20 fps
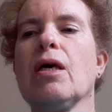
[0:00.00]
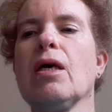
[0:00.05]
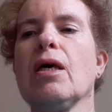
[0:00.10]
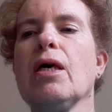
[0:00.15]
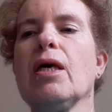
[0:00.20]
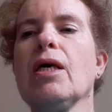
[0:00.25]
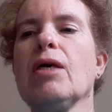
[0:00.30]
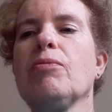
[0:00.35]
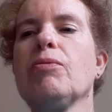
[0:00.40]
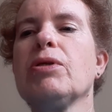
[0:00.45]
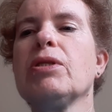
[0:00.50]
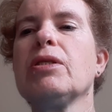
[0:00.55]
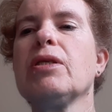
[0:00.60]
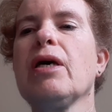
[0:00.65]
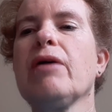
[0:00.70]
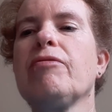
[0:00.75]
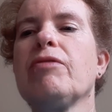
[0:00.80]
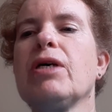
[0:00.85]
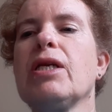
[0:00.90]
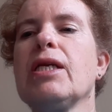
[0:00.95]
He will
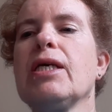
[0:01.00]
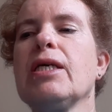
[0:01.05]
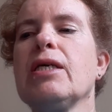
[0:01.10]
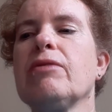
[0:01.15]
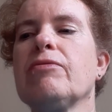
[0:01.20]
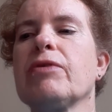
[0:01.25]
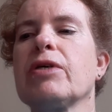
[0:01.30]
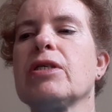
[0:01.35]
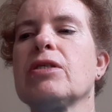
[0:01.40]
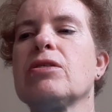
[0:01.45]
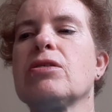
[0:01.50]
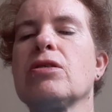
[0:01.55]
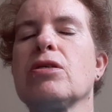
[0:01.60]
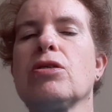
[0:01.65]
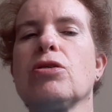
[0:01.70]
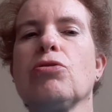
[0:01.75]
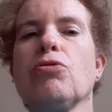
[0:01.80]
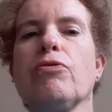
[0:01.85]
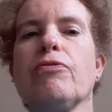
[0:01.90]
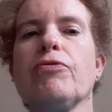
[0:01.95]
never leave us
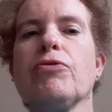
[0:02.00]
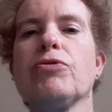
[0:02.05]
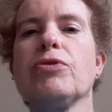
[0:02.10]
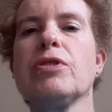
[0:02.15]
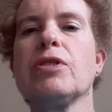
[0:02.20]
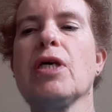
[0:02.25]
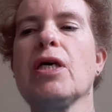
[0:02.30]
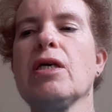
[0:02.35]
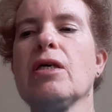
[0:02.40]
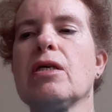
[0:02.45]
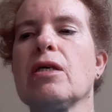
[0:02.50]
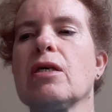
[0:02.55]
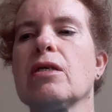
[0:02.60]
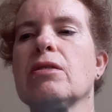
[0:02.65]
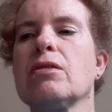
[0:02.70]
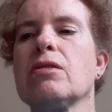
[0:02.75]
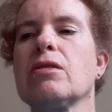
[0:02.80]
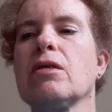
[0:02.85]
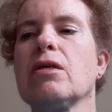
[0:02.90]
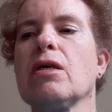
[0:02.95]
nor forsake
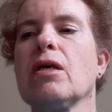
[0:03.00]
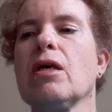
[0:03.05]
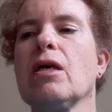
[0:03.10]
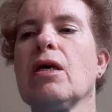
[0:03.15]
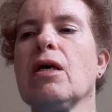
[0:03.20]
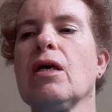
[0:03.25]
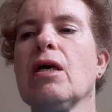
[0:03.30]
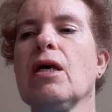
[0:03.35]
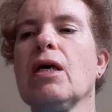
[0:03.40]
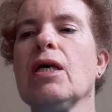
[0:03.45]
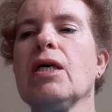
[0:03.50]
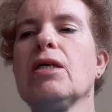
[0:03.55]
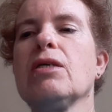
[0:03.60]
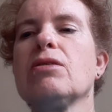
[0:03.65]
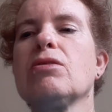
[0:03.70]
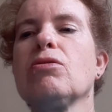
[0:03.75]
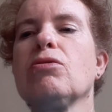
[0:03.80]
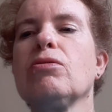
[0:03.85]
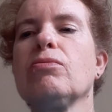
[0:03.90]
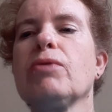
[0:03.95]
us. He
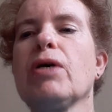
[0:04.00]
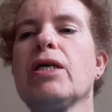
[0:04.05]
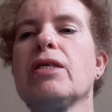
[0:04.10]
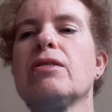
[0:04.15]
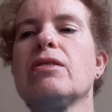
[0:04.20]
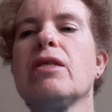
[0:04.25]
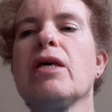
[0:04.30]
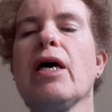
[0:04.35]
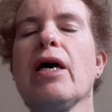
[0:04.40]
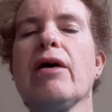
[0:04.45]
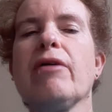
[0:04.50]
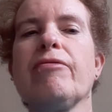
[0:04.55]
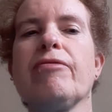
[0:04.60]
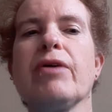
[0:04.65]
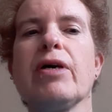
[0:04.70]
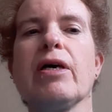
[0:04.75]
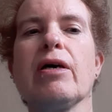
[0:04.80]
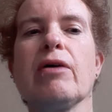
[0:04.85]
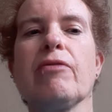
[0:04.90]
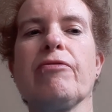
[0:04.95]
is always there
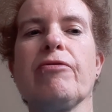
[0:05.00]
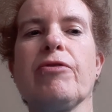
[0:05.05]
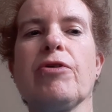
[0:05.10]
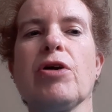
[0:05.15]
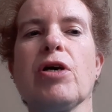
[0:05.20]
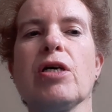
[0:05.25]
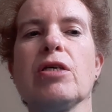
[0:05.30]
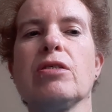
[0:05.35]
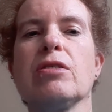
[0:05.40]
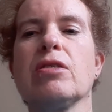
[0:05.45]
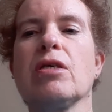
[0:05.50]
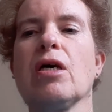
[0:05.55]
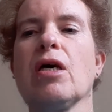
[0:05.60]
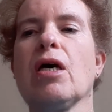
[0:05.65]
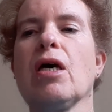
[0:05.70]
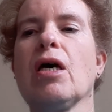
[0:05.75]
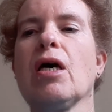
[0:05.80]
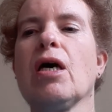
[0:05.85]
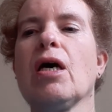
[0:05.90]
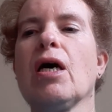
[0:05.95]
for us,
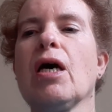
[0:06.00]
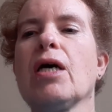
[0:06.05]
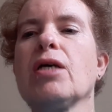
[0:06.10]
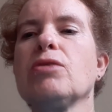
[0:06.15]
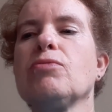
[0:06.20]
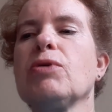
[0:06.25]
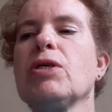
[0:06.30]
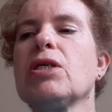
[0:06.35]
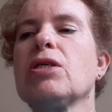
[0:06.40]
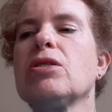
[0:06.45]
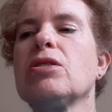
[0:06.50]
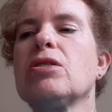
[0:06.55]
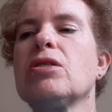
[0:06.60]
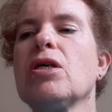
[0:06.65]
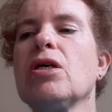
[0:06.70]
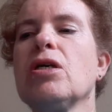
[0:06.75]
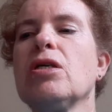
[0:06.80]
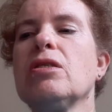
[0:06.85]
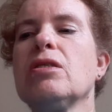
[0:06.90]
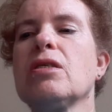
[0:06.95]
and we can
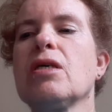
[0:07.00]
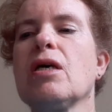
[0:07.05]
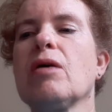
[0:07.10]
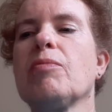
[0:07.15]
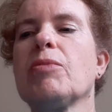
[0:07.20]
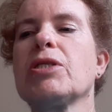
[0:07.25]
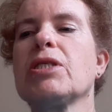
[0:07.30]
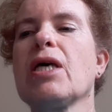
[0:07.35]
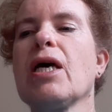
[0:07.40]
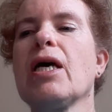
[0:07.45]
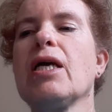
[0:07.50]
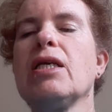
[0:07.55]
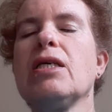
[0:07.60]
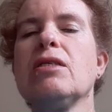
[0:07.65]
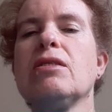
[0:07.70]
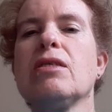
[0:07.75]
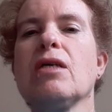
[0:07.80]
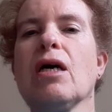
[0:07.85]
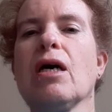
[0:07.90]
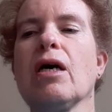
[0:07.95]
turn to him at any
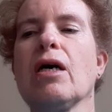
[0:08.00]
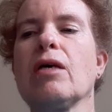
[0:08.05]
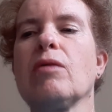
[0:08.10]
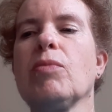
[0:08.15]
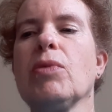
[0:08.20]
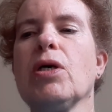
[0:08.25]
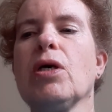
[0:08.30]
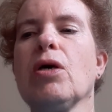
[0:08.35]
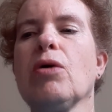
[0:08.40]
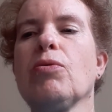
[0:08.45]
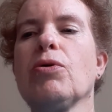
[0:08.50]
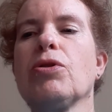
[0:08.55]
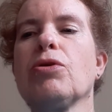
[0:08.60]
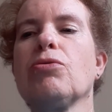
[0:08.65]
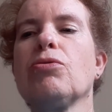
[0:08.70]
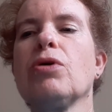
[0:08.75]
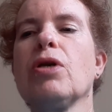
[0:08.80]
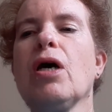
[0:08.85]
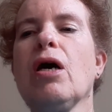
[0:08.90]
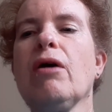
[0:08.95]
time with
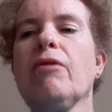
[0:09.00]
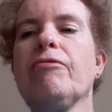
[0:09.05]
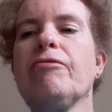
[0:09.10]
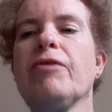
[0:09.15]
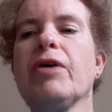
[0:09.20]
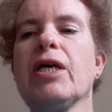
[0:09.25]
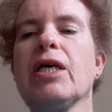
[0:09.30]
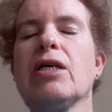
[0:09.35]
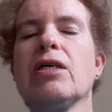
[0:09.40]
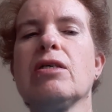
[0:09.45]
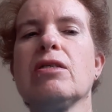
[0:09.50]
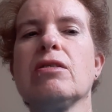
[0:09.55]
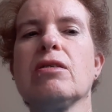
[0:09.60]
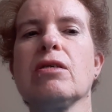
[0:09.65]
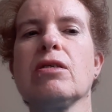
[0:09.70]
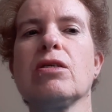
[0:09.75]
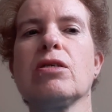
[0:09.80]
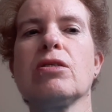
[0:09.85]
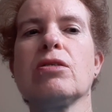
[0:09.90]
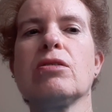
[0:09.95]
all our fears
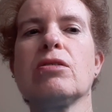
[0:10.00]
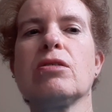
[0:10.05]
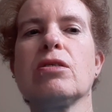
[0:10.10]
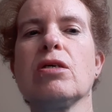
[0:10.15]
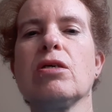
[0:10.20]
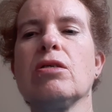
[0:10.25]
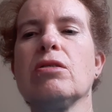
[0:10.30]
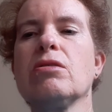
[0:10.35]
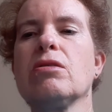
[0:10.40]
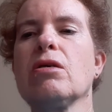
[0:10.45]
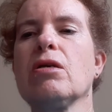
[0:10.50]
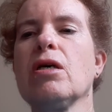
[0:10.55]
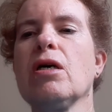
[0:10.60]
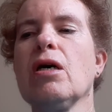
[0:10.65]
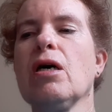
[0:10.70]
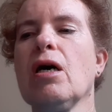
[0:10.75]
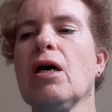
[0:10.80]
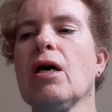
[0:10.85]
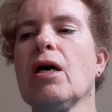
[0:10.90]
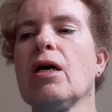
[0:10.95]
and concerns on
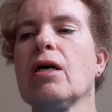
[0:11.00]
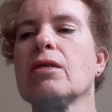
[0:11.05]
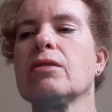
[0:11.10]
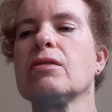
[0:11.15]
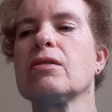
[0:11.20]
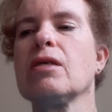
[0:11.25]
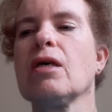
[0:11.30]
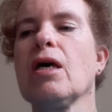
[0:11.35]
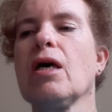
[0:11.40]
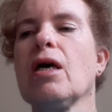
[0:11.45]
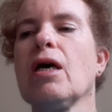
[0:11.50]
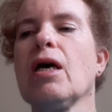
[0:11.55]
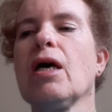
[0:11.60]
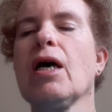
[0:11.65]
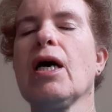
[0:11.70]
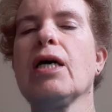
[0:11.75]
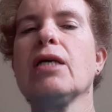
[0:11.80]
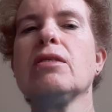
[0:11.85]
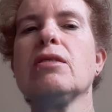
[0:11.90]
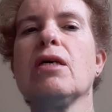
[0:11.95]
our hearts,
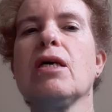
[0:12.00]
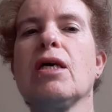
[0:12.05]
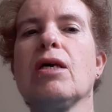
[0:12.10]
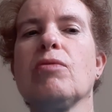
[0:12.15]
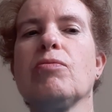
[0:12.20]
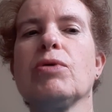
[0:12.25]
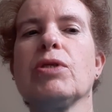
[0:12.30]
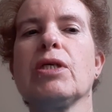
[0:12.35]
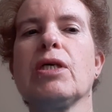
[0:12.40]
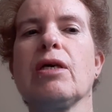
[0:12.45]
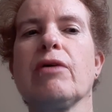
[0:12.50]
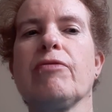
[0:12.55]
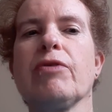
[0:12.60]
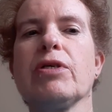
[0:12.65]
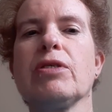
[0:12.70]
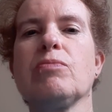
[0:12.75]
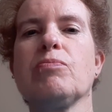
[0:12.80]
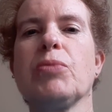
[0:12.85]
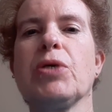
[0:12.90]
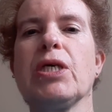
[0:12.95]
and he will give
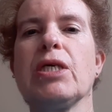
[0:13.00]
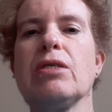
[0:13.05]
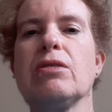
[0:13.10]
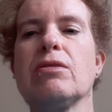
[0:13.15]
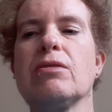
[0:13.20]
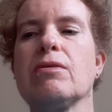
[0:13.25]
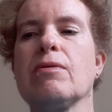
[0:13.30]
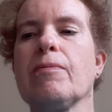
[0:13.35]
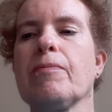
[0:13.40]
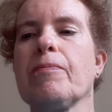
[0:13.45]
us peace.